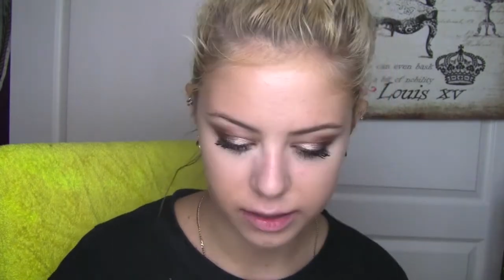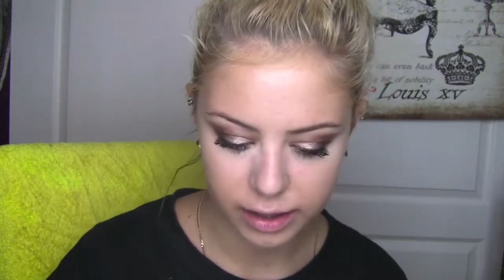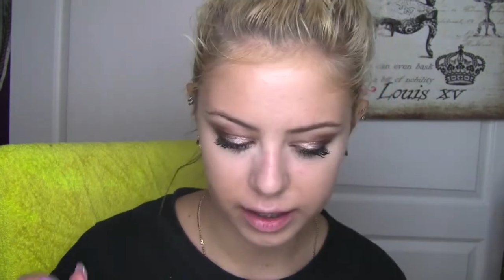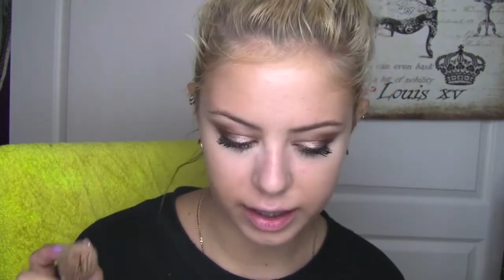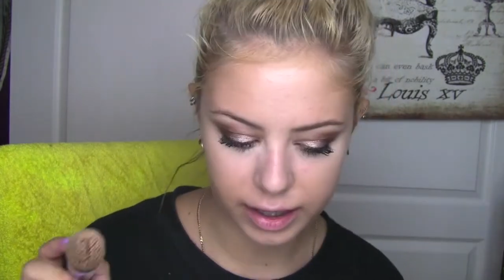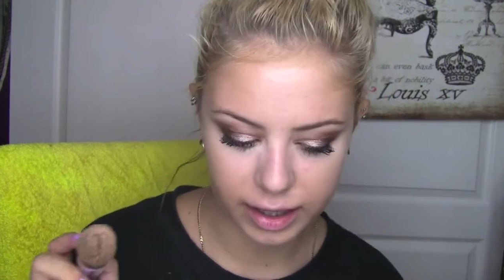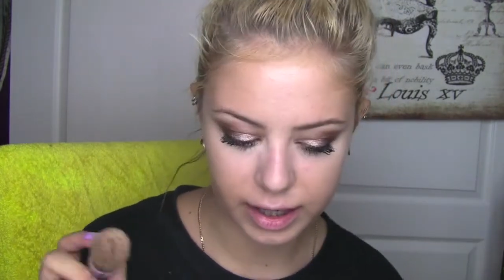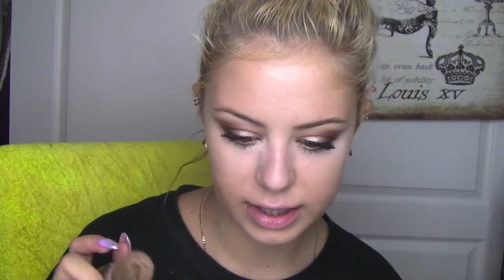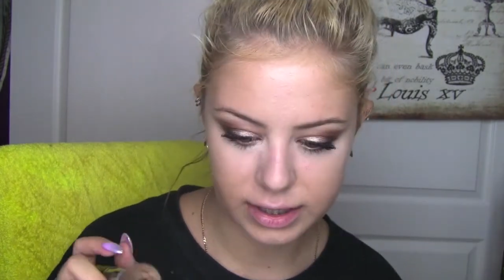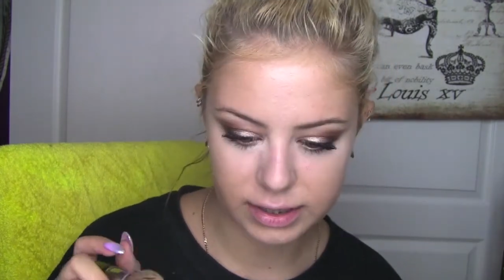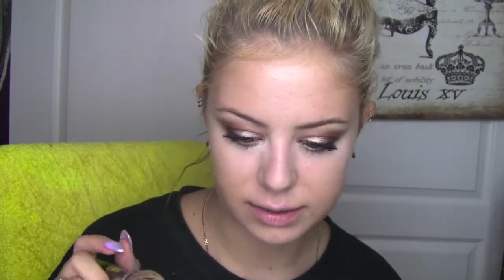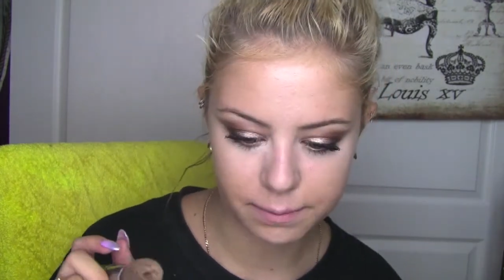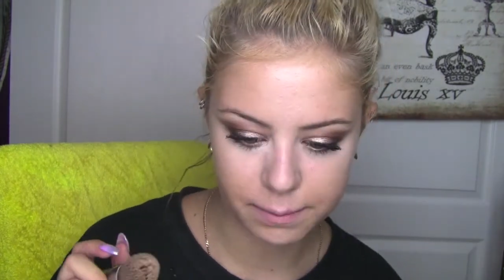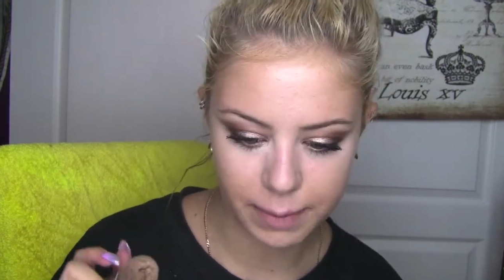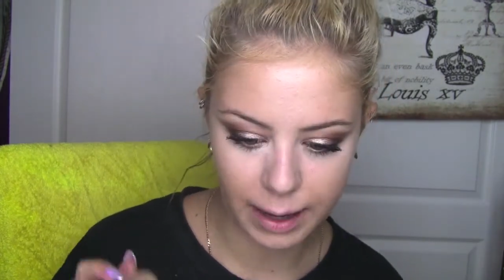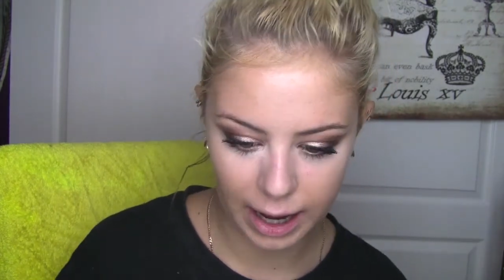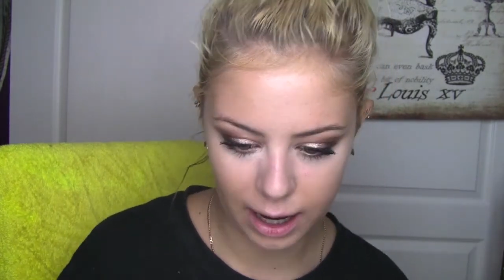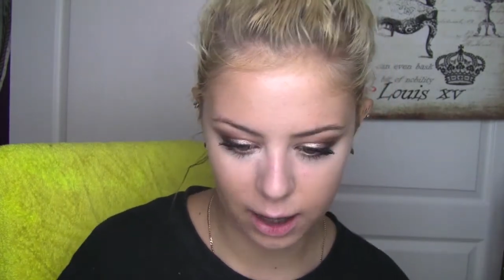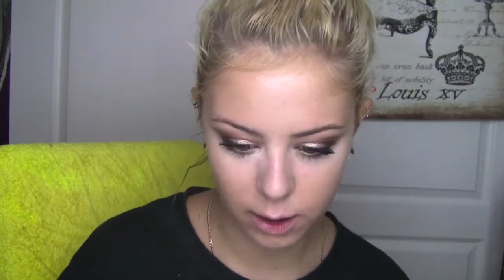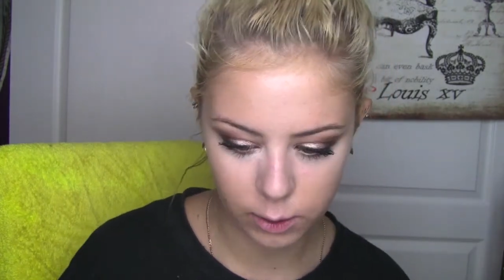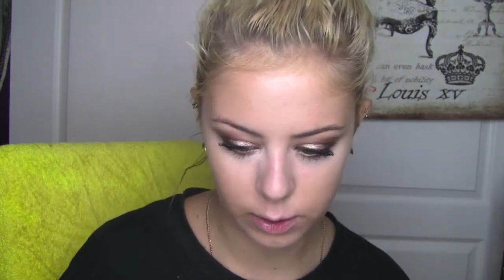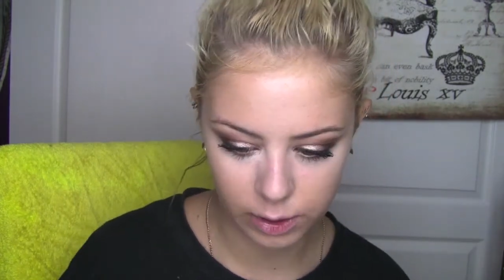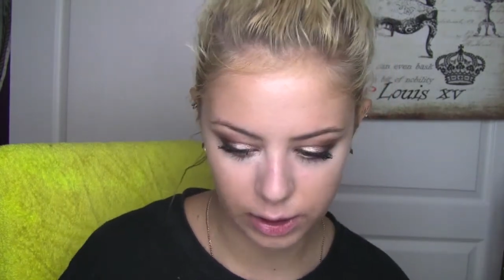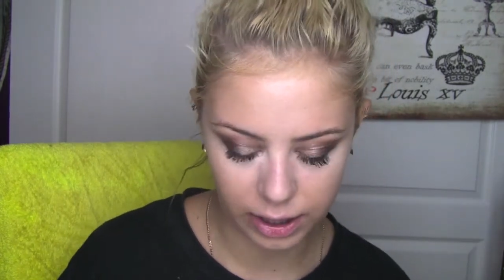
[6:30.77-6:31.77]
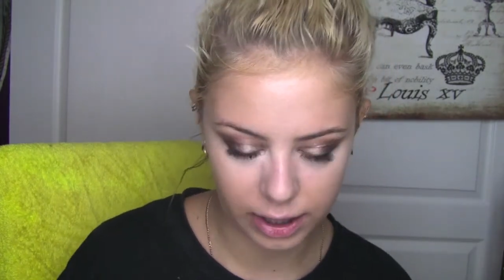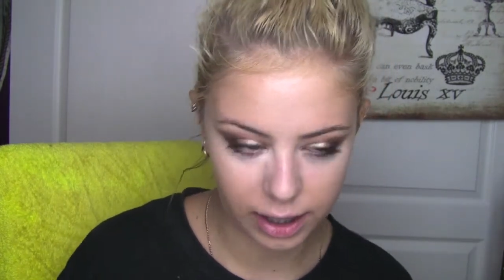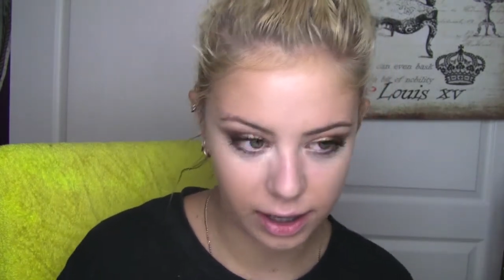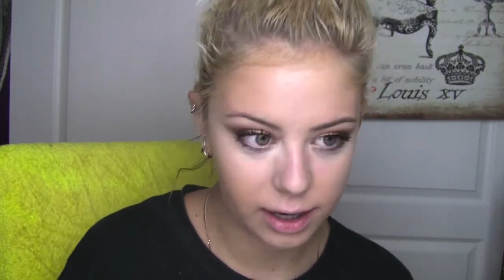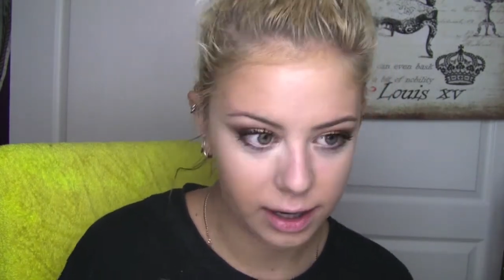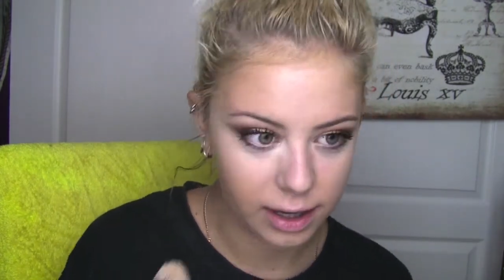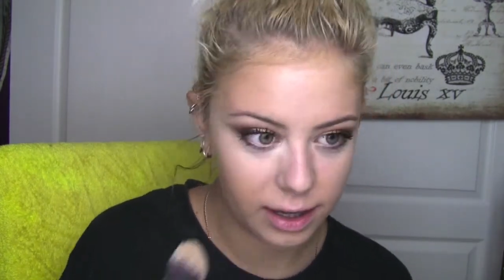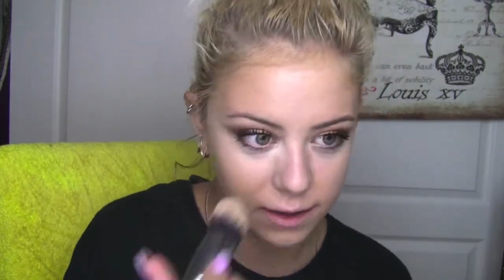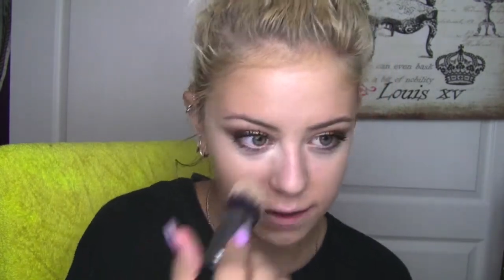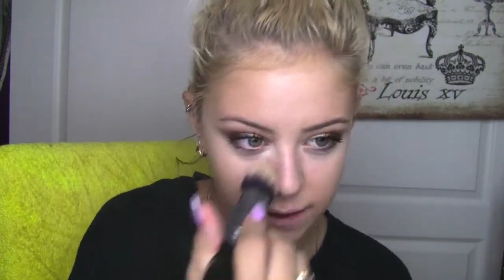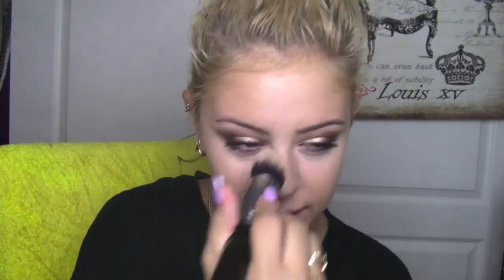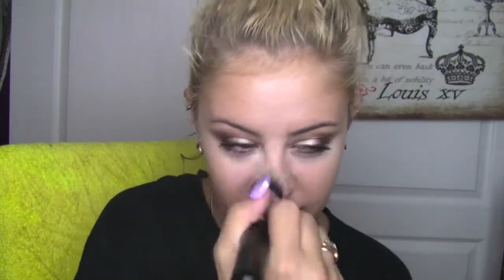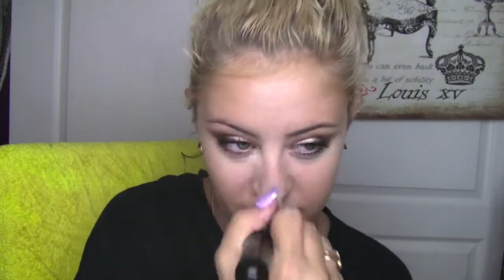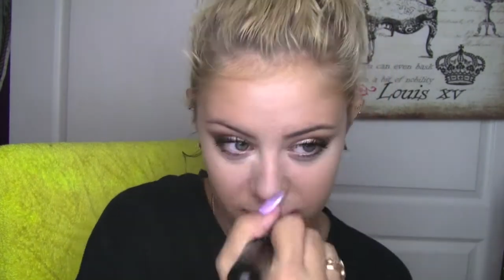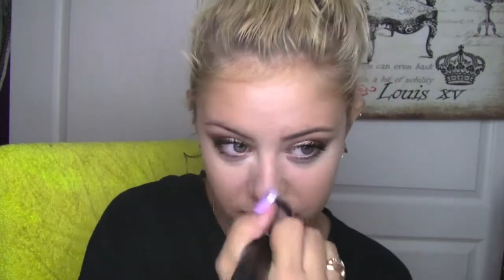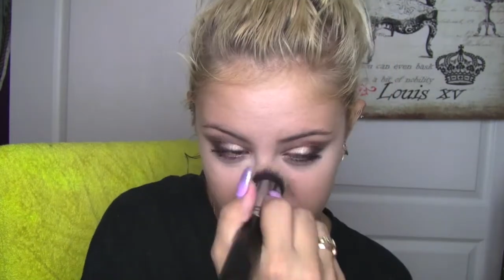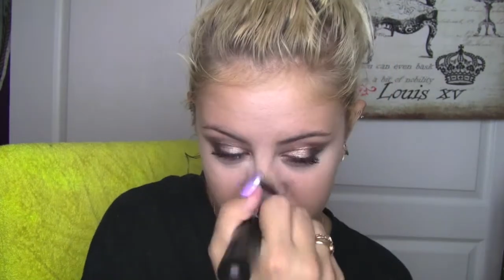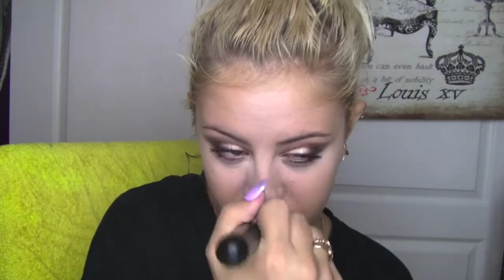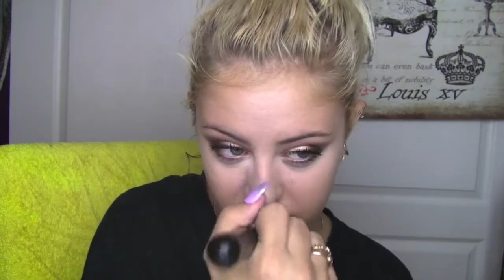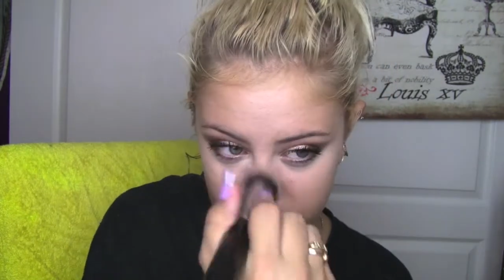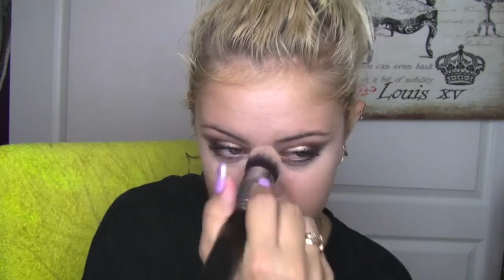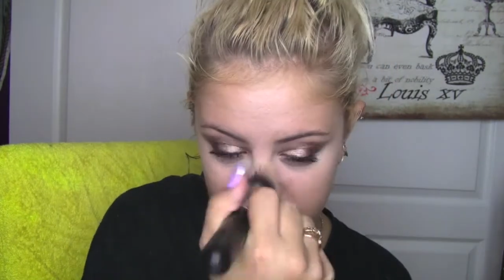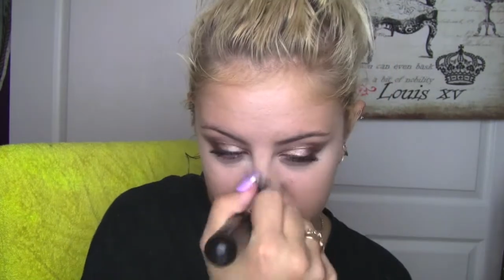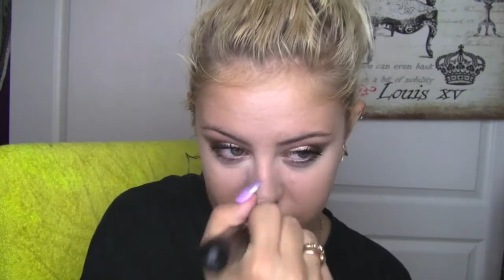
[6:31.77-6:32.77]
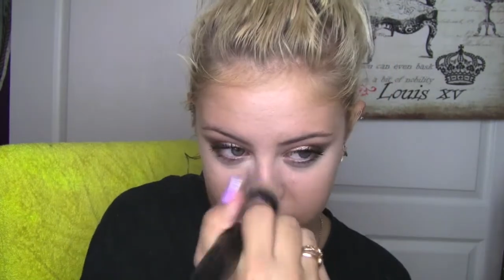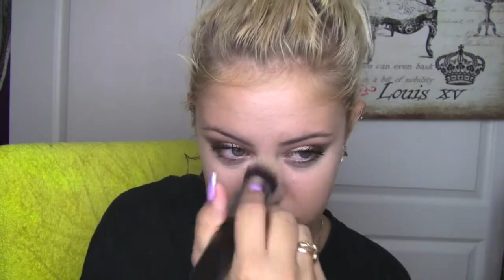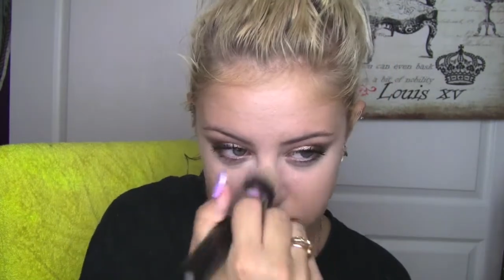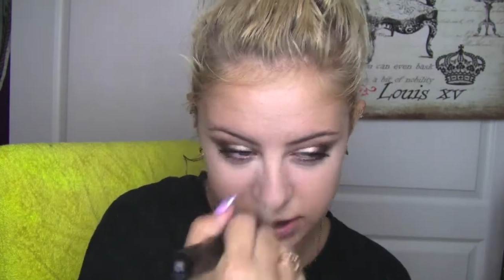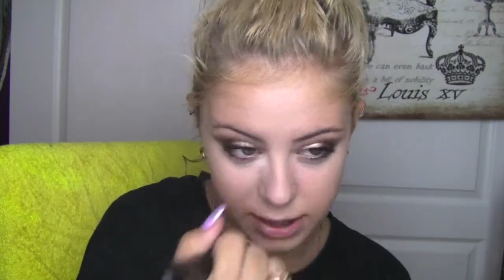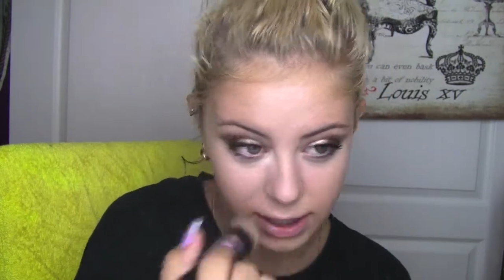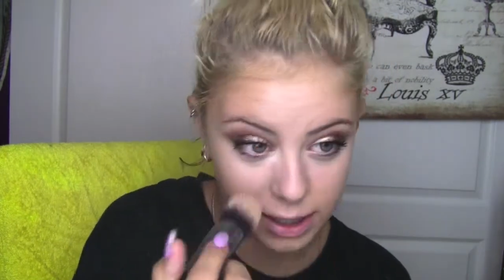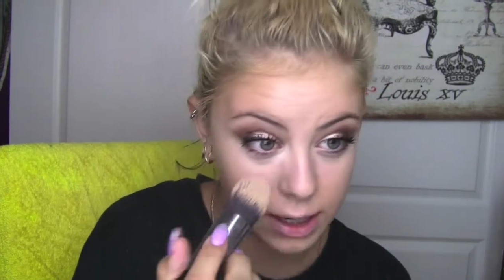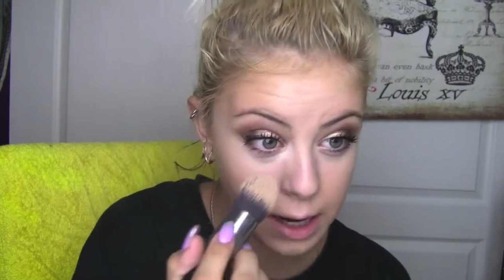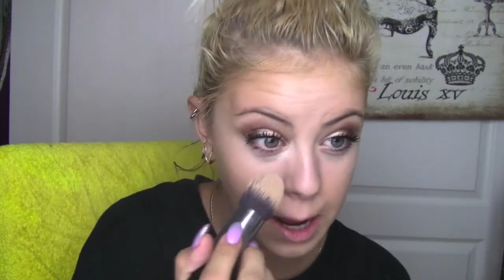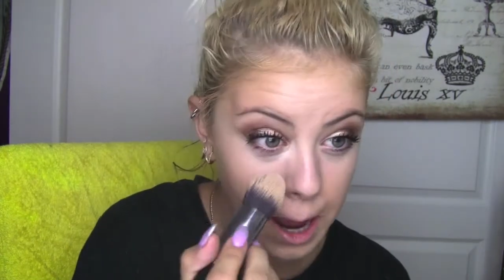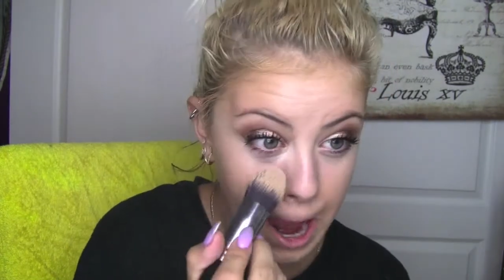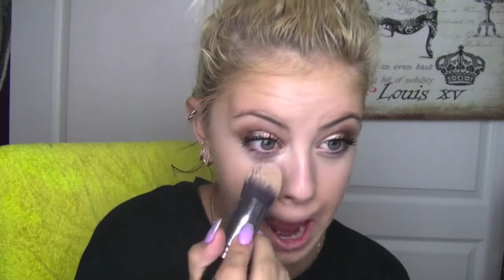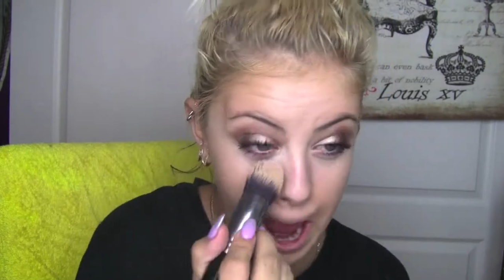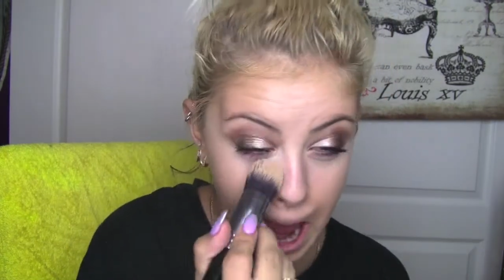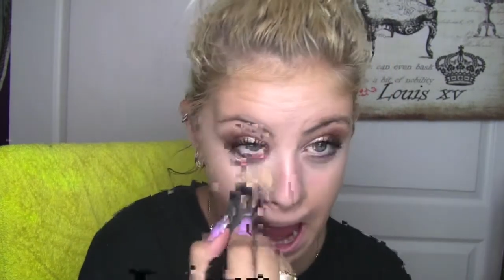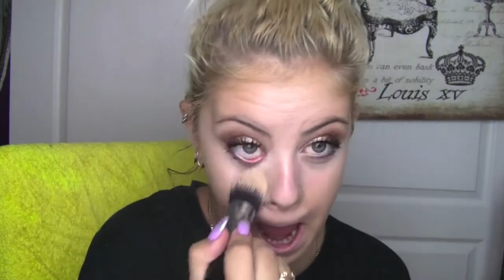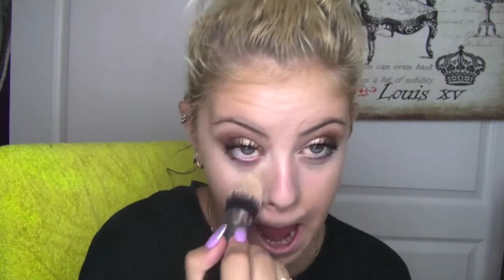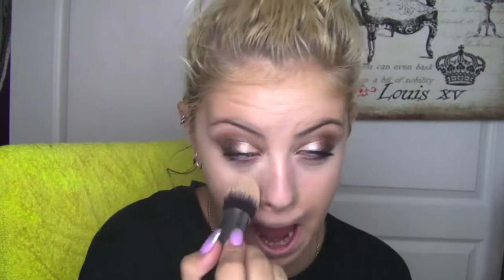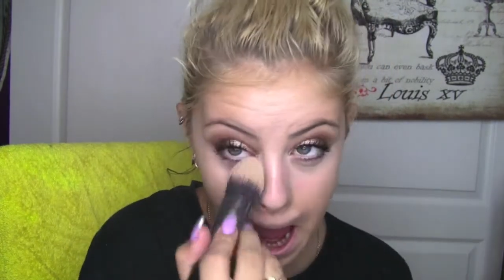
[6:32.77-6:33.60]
there is powder in that foundation,